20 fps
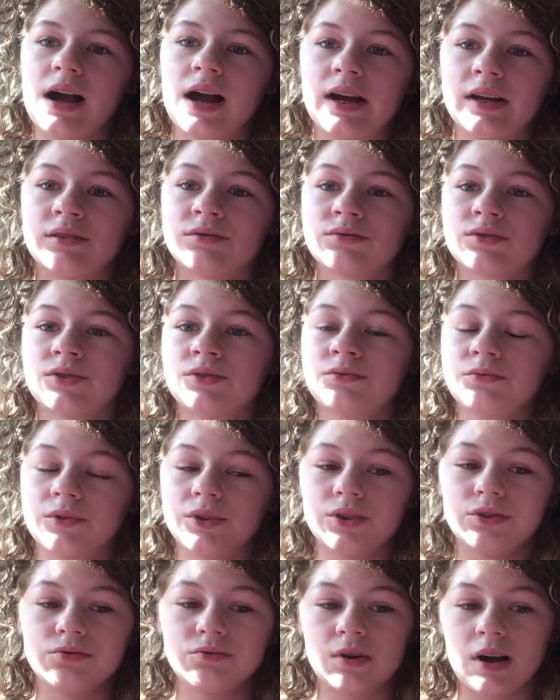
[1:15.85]
I don't know
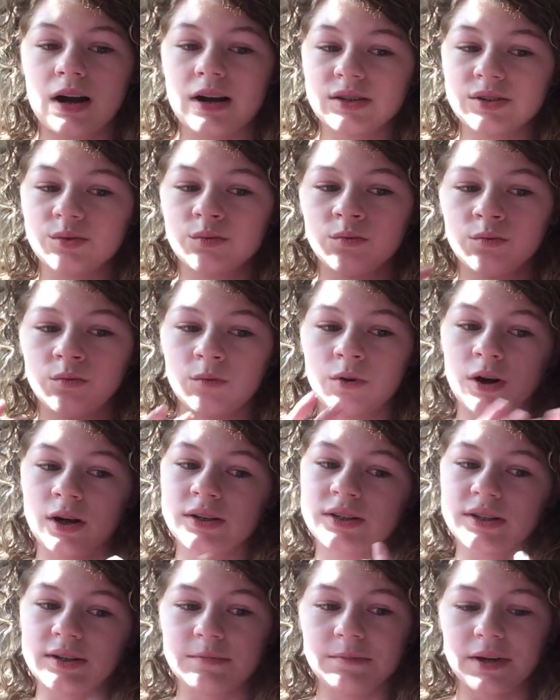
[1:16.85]
what you guys
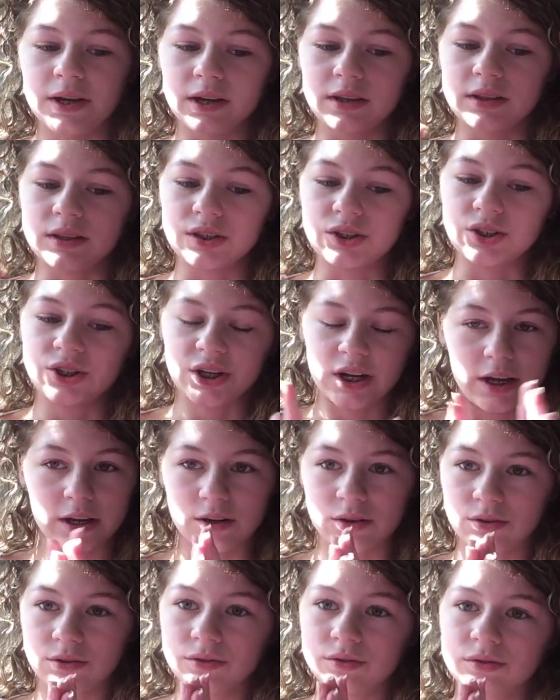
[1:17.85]
want to make this
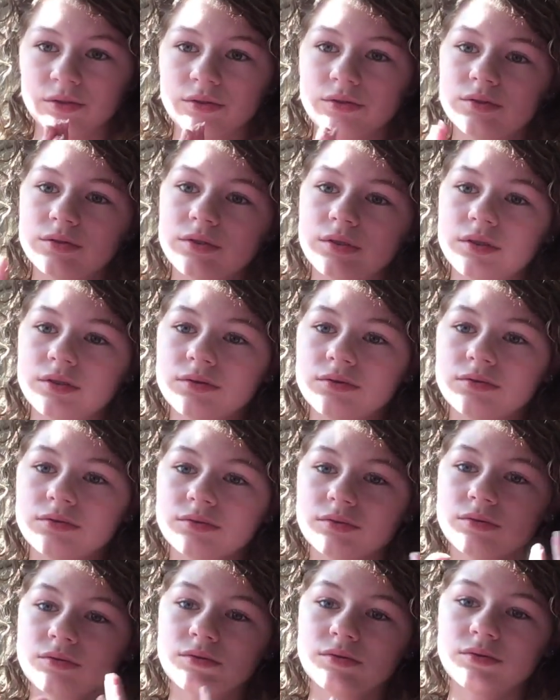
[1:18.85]
channel
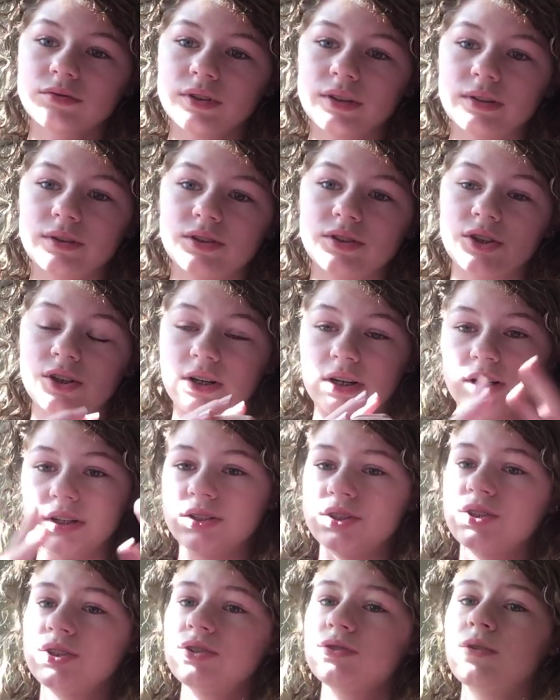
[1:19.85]
turn
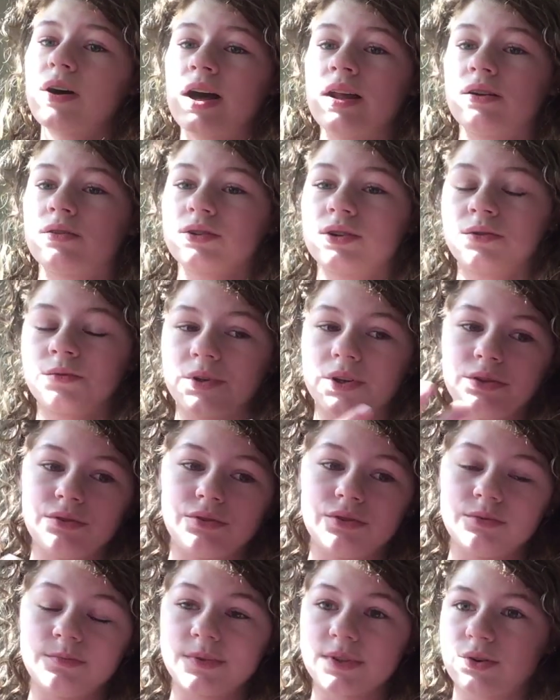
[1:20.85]
into. I don't know where
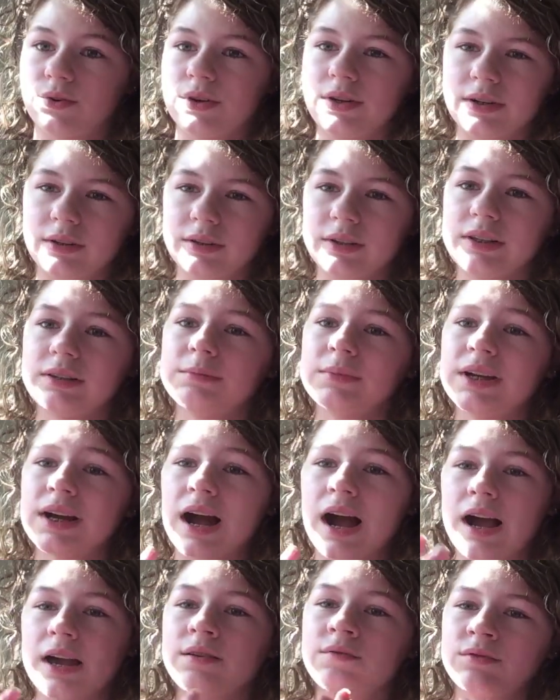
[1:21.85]
YouTube's going to lead
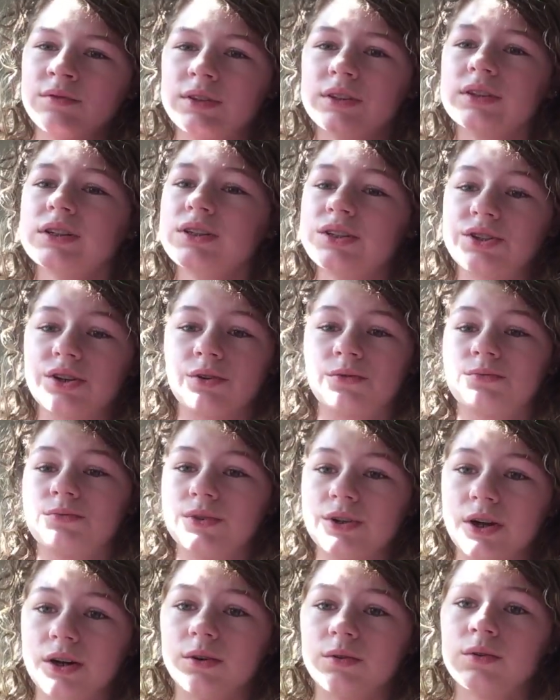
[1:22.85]
me. I really
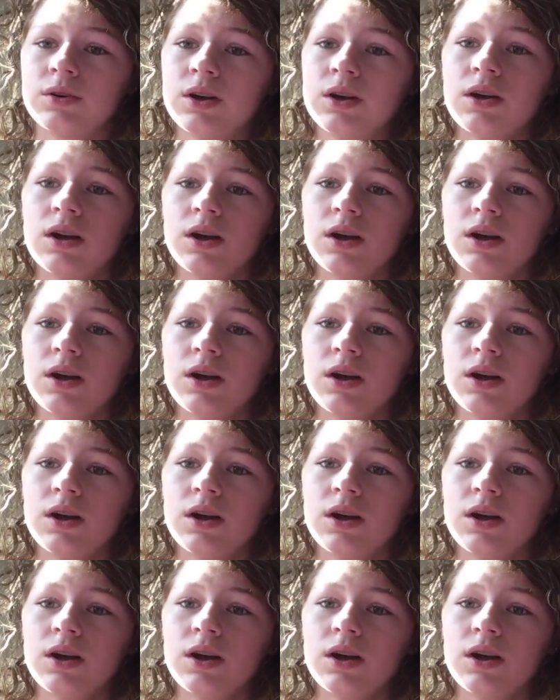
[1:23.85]
don't know.